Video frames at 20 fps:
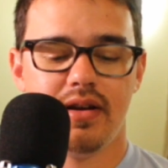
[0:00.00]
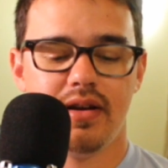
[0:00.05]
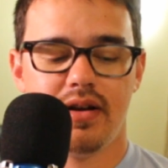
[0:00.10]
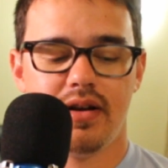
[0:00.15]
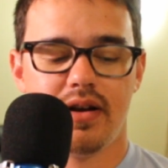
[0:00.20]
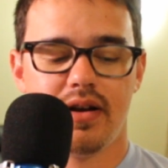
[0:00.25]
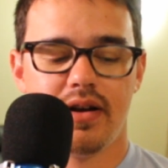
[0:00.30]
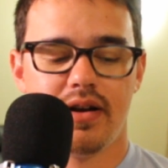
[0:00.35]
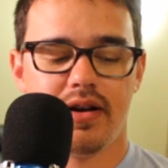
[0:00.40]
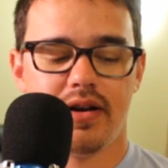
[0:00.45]

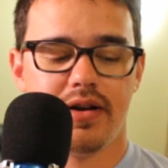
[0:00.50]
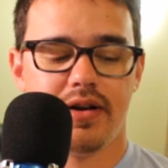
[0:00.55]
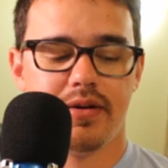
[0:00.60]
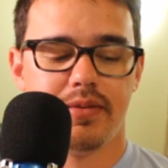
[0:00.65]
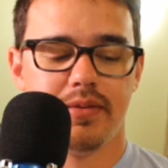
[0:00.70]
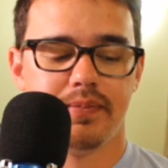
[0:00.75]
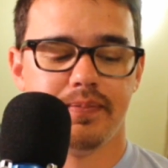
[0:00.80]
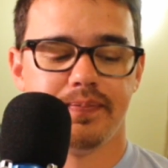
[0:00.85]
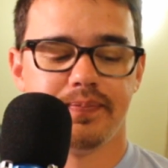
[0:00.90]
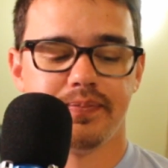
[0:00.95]

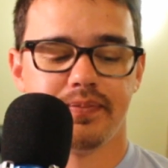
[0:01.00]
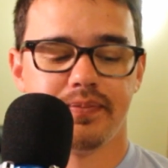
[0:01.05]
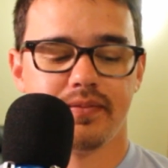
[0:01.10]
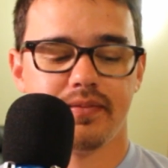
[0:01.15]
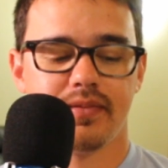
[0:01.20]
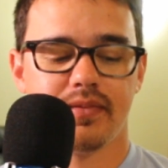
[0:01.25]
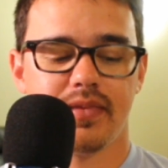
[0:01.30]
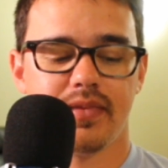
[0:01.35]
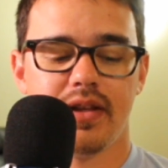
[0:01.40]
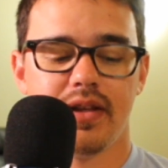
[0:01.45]
um,
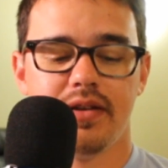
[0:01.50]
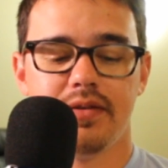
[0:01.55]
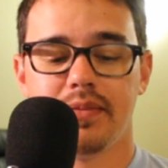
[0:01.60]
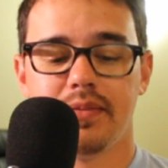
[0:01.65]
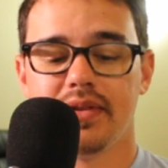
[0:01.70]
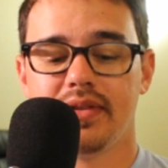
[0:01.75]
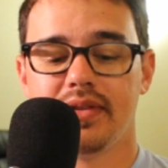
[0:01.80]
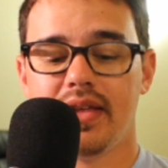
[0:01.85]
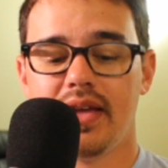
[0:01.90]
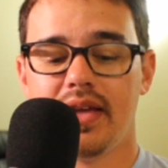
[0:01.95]

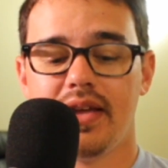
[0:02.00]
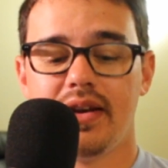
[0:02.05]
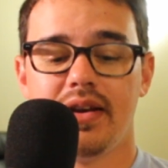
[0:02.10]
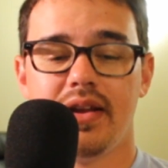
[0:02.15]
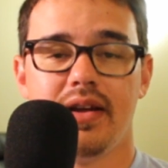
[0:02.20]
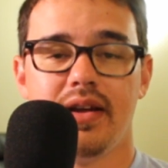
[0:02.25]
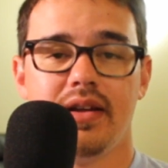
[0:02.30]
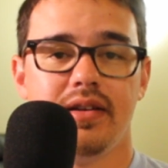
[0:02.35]
but then